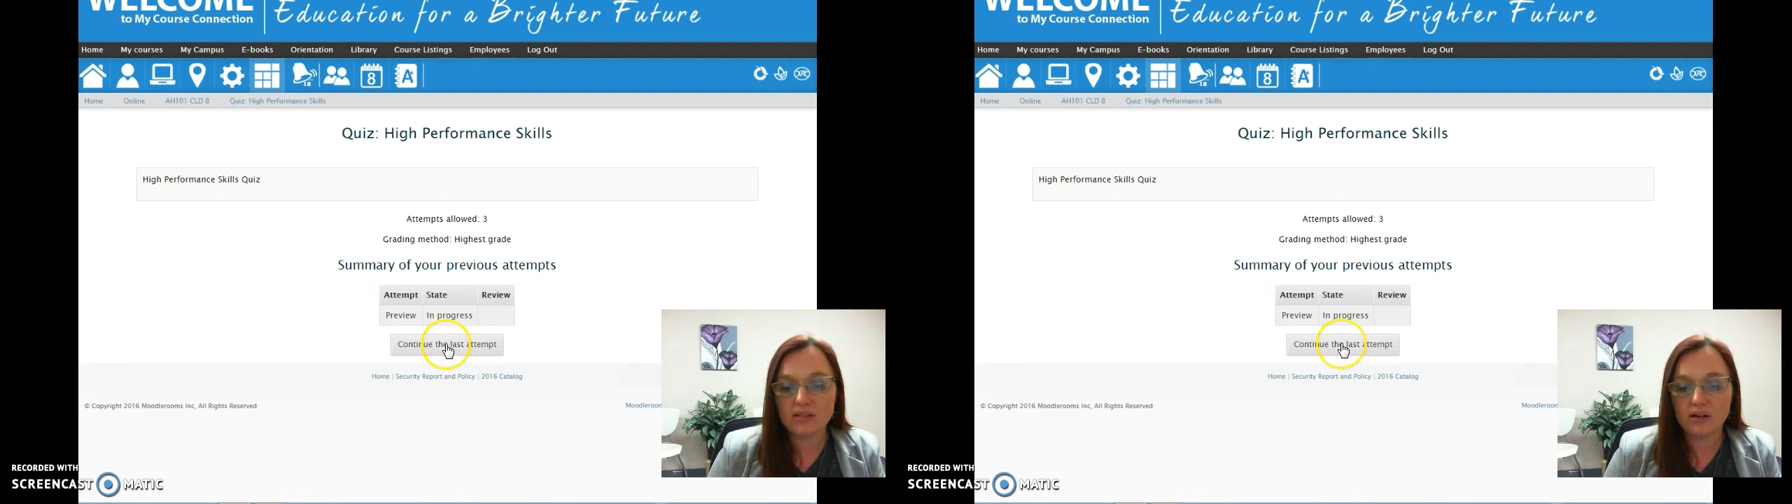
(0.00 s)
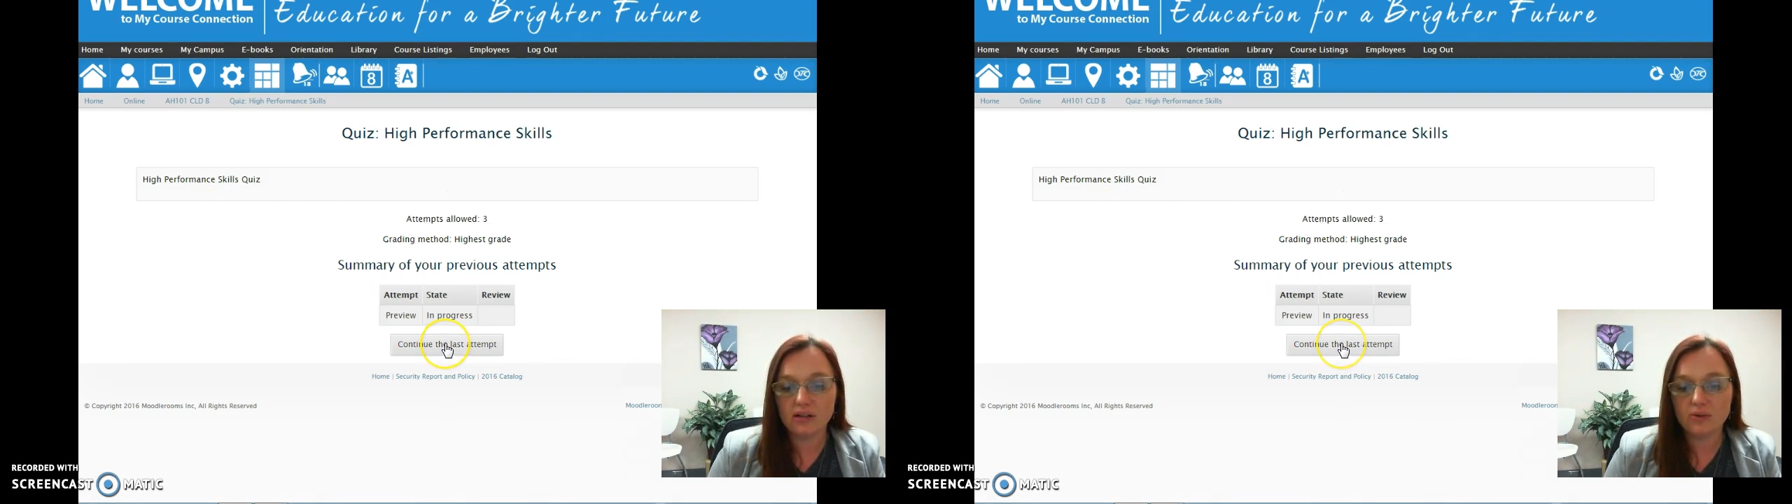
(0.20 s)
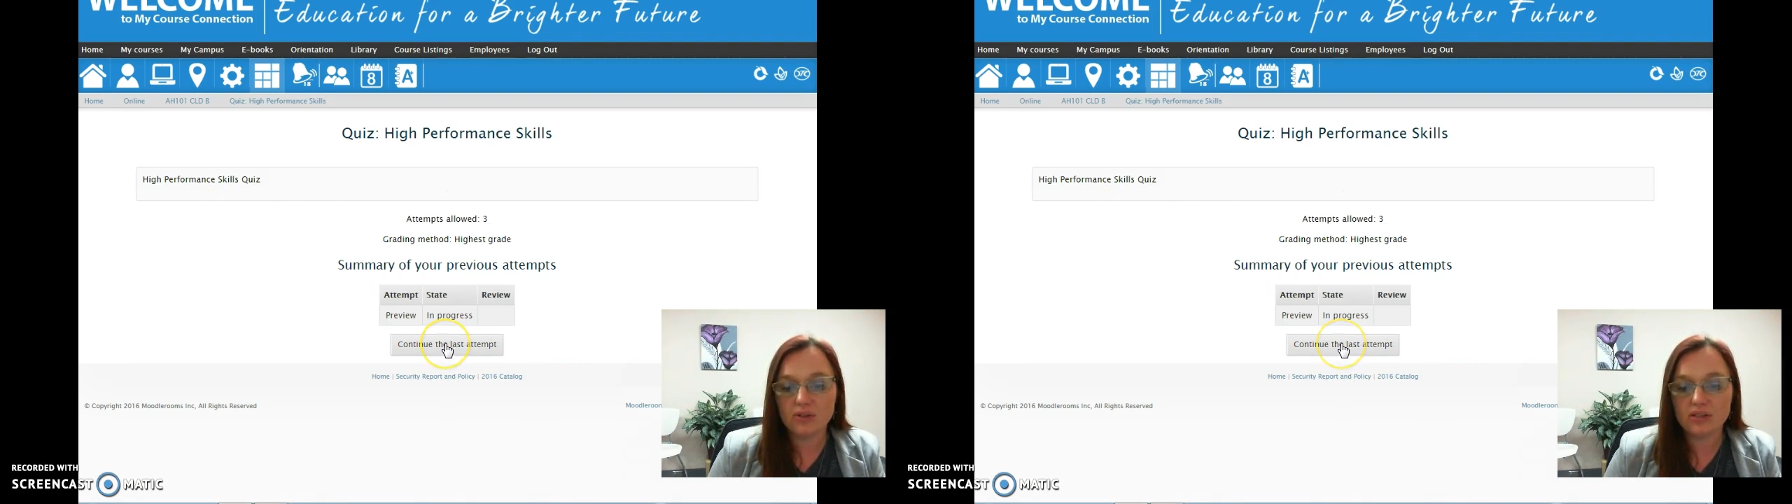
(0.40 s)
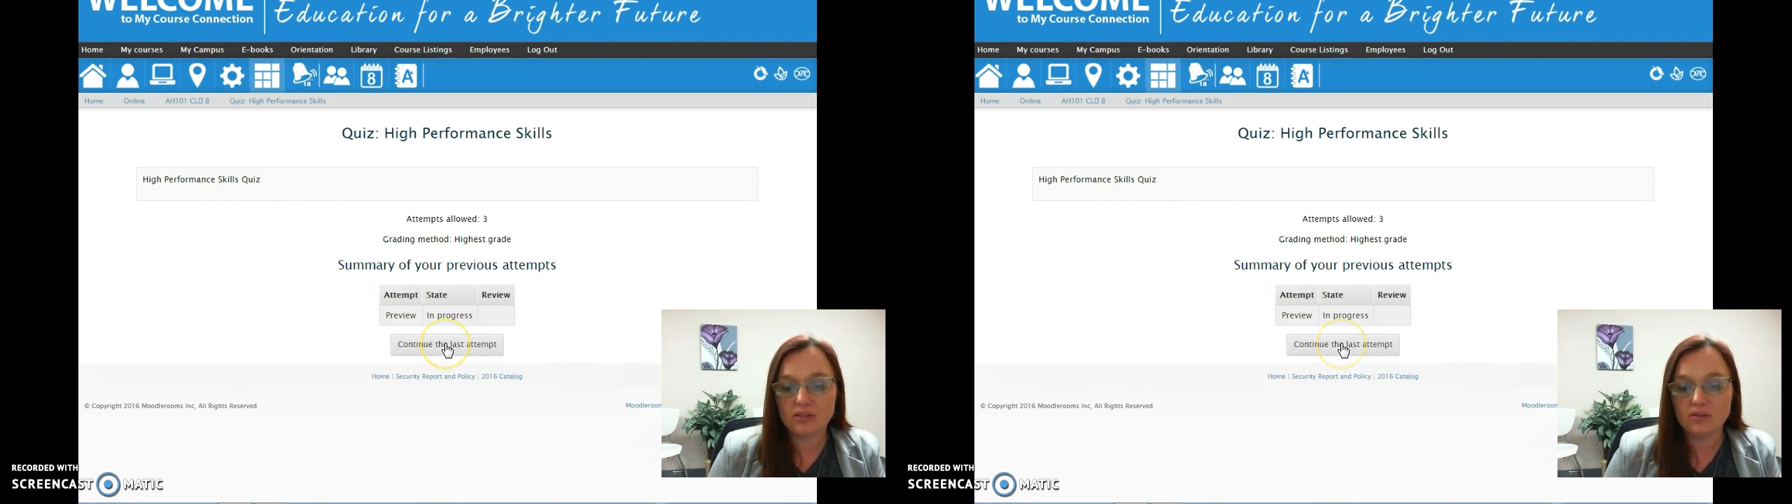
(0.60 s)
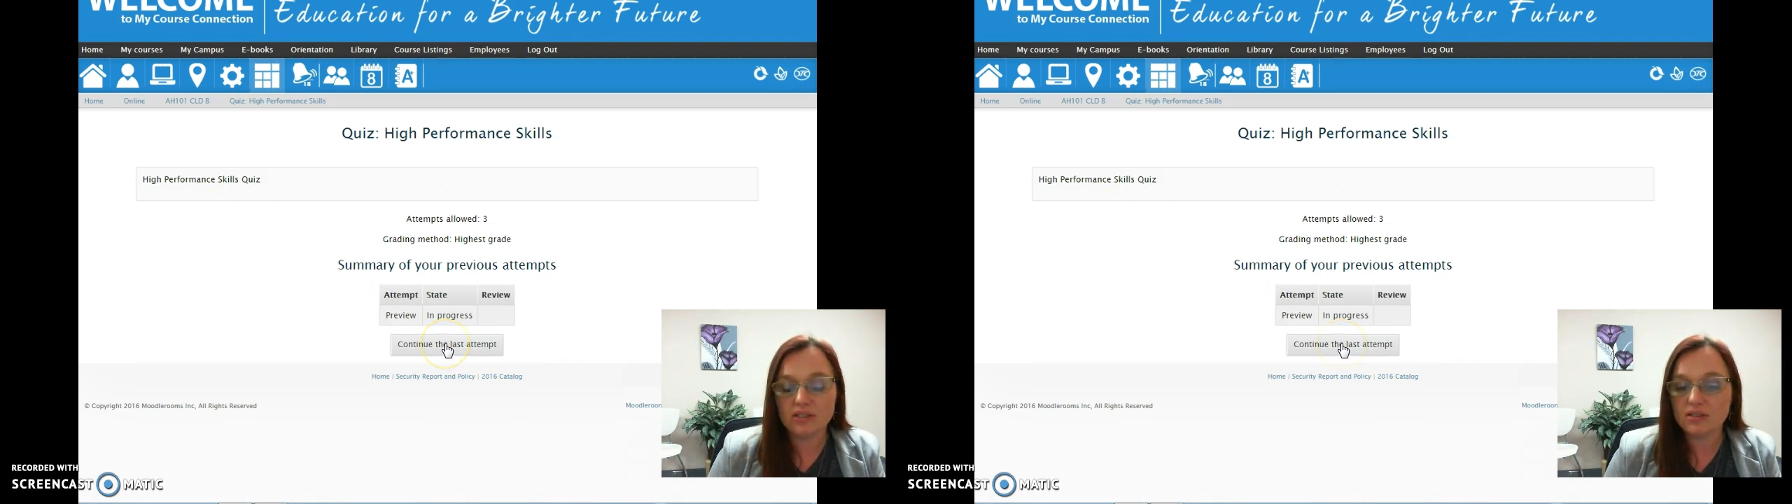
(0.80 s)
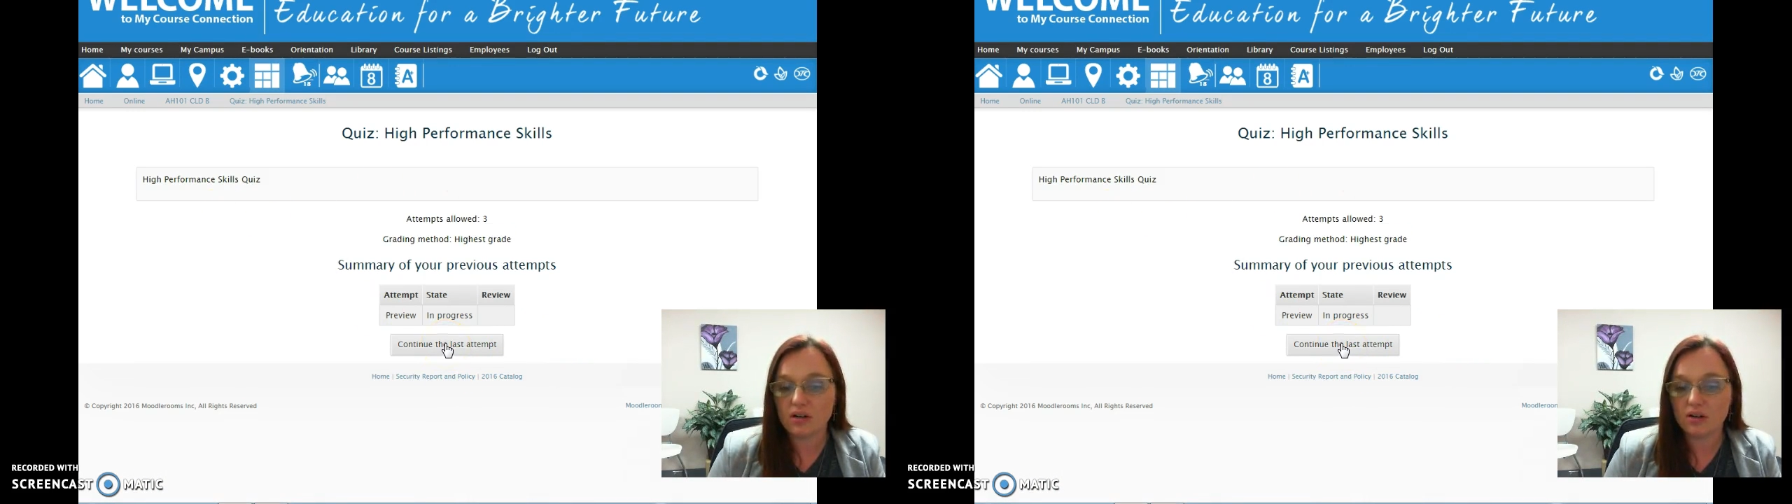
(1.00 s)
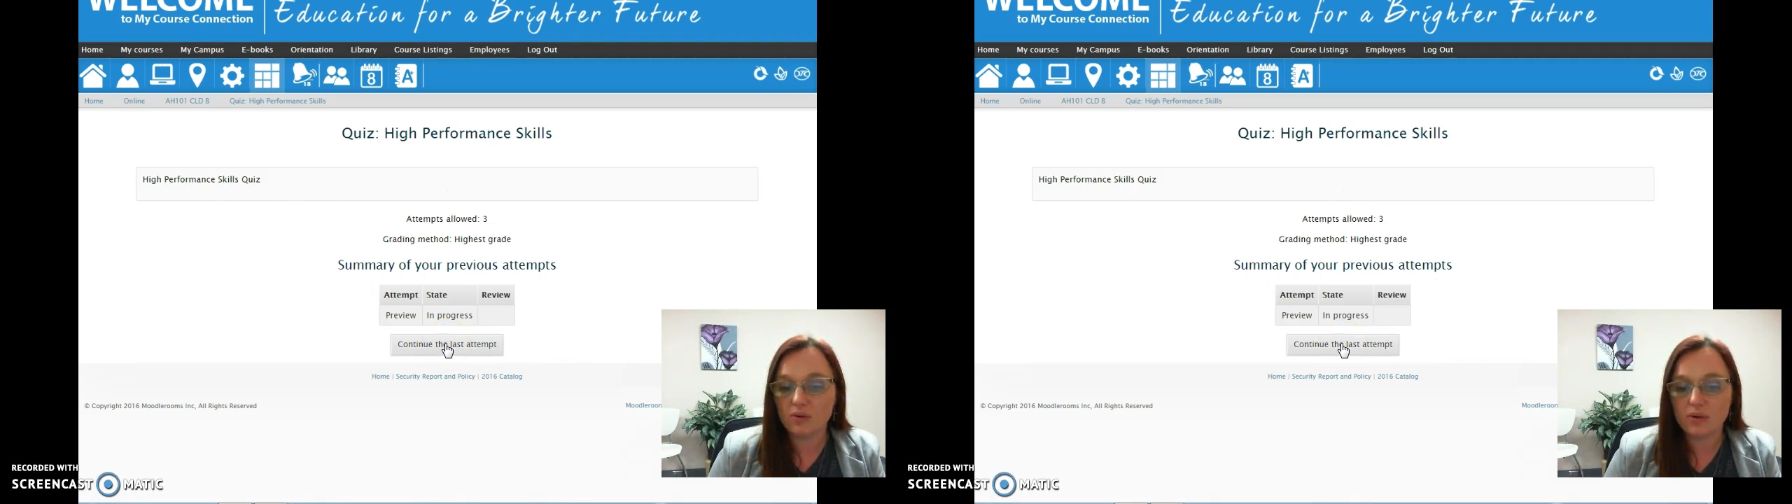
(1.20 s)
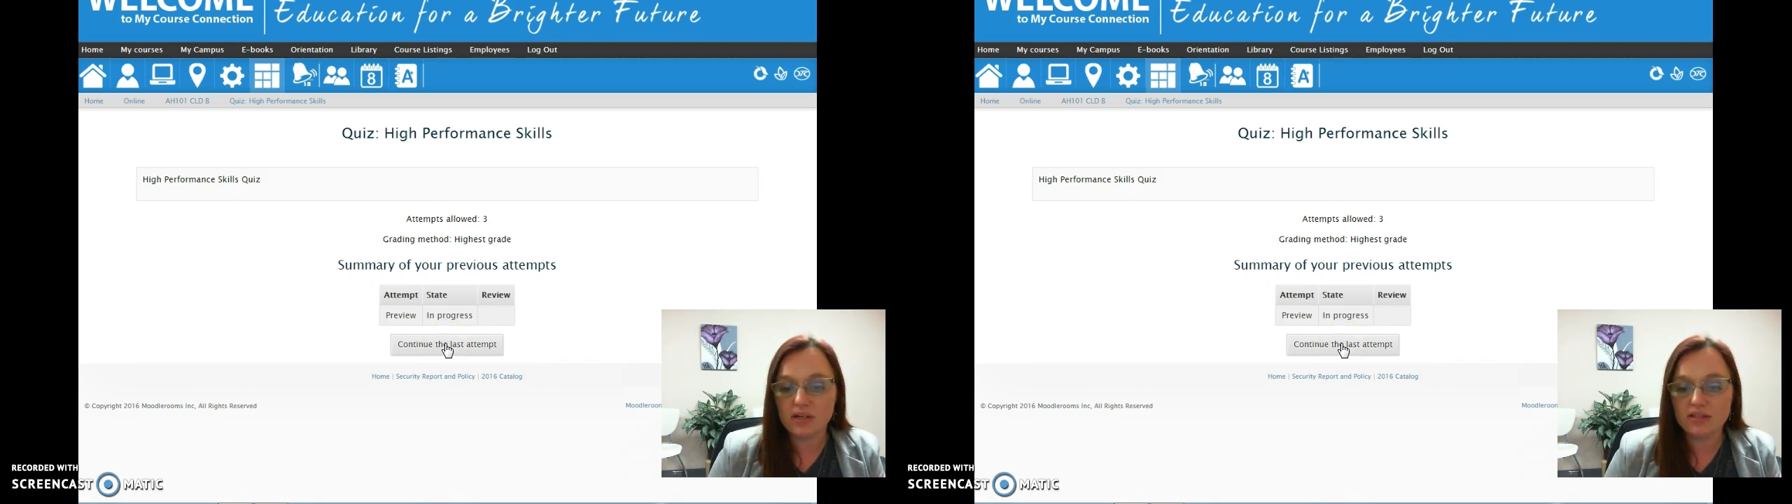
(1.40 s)
all you would do is start
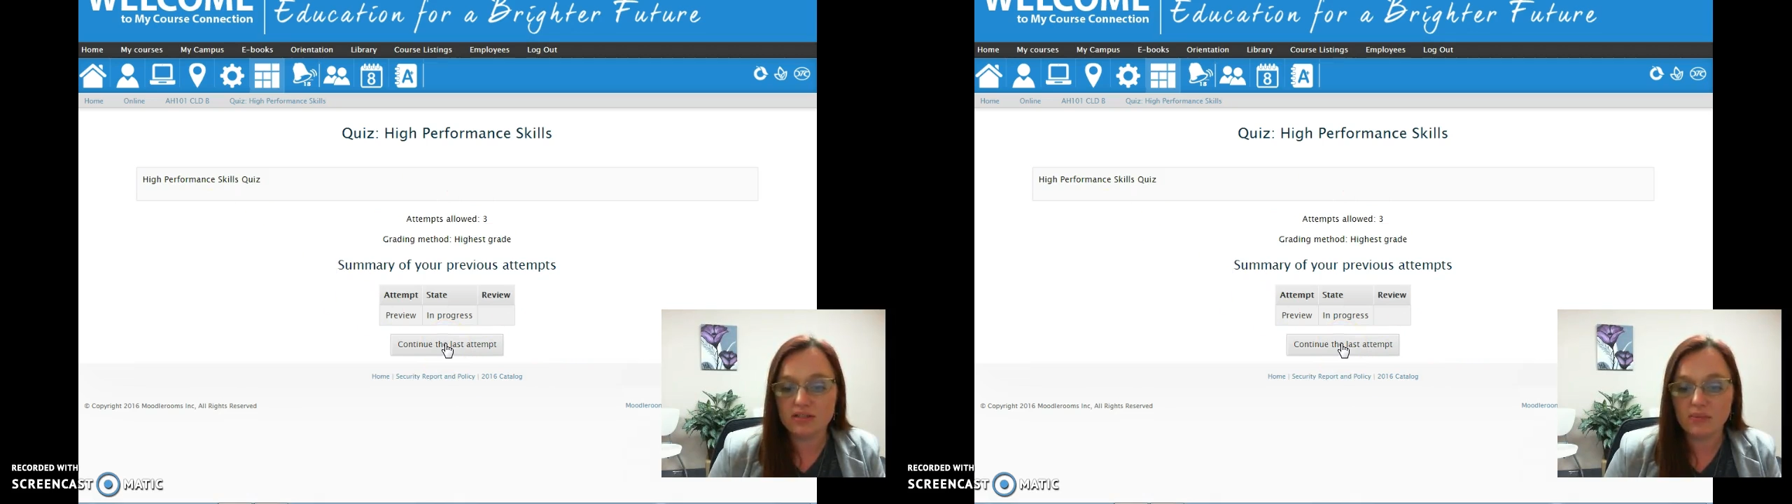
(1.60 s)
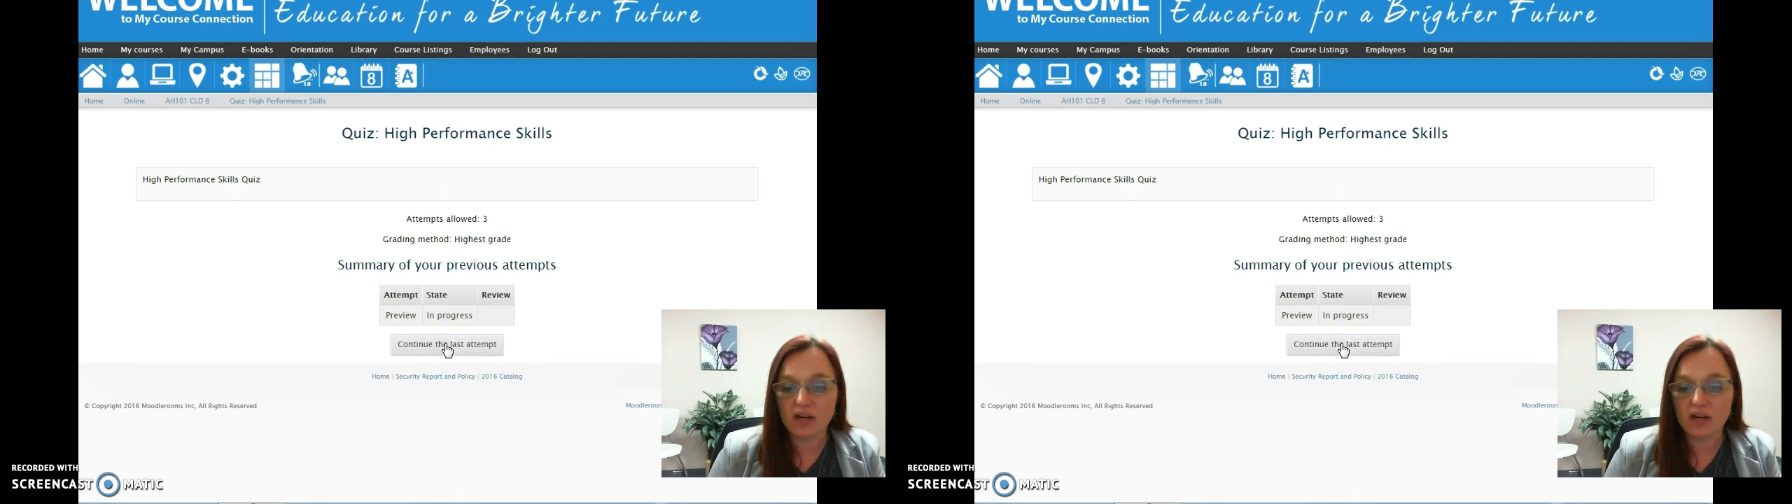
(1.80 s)
quiz.